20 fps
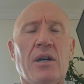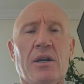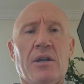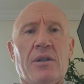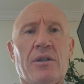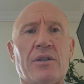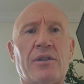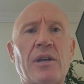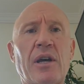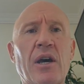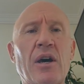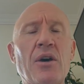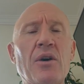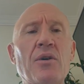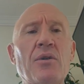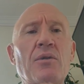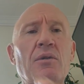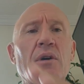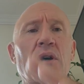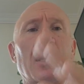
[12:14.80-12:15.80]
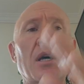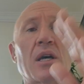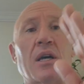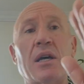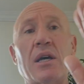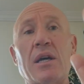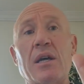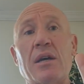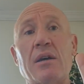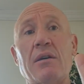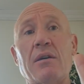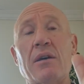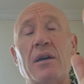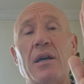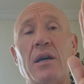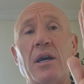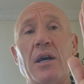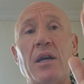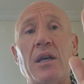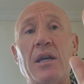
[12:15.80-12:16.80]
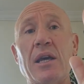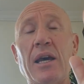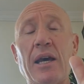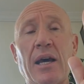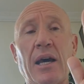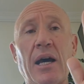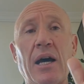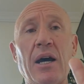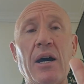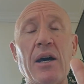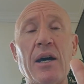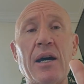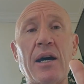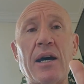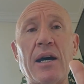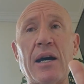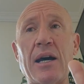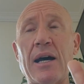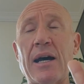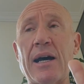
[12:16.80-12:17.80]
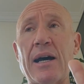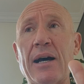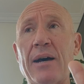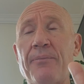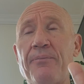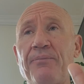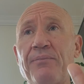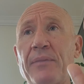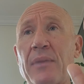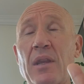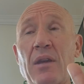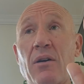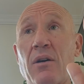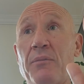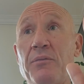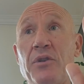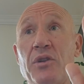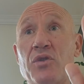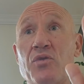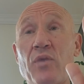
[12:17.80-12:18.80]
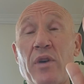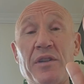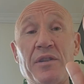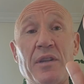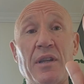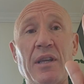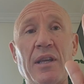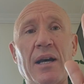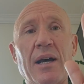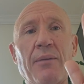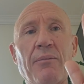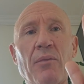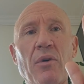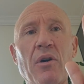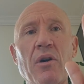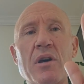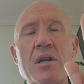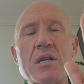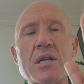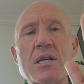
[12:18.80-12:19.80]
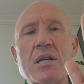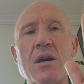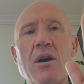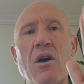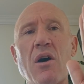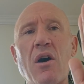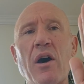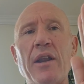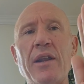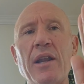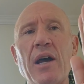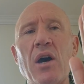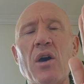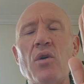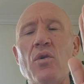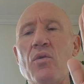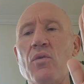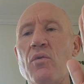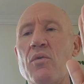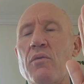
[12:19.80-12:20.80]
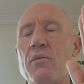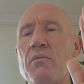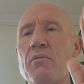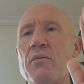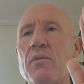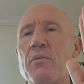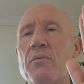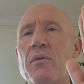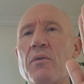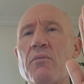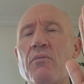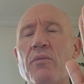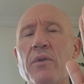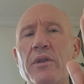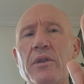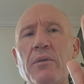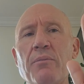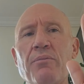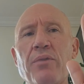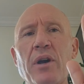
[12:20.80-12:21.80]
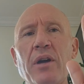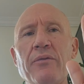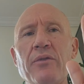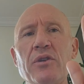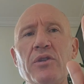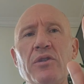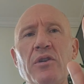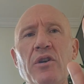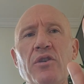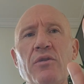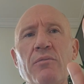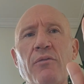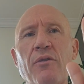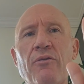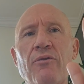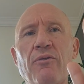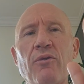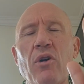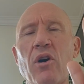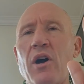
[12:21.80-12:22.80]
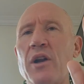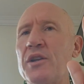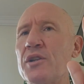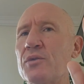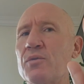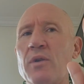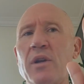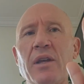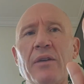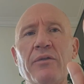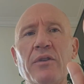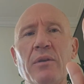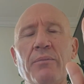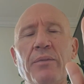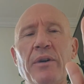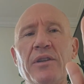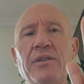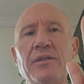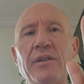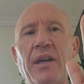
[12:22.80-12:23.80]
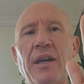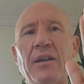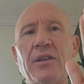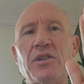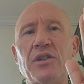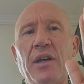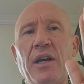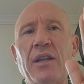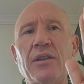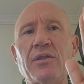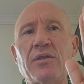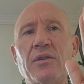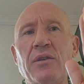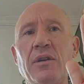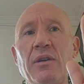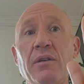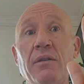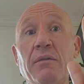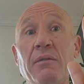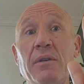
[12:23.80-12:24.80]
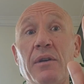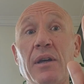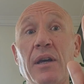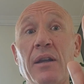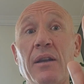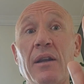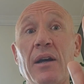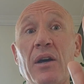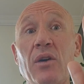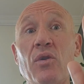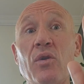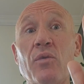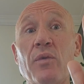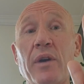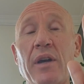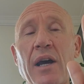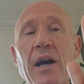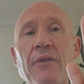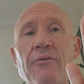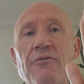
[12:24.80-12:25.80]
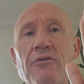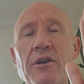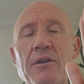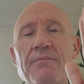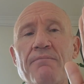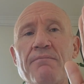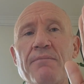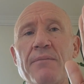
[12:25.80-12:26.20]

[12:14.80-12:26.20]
So yeah, I'm just resting up. I know with the previous surgery on my foot, I just want to give it the best chance to get a good recovery,